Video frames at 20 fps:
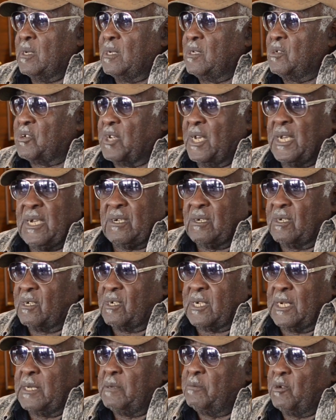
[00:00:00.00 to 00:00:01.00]
He said he
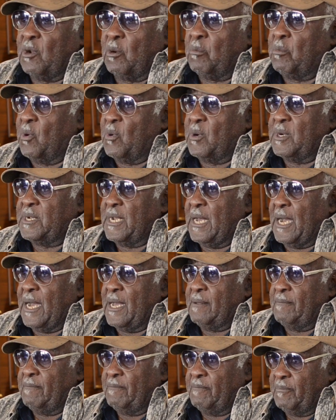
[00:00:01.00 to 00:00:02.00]
couldn't sleep no more at
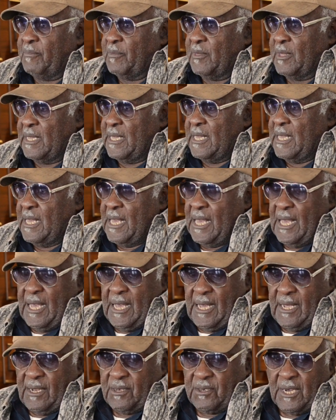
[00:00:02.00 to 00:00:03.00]
night.
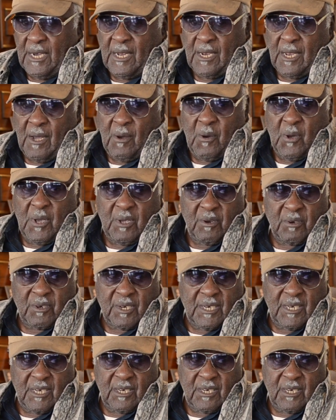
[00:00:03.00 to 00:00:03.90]
And said he was in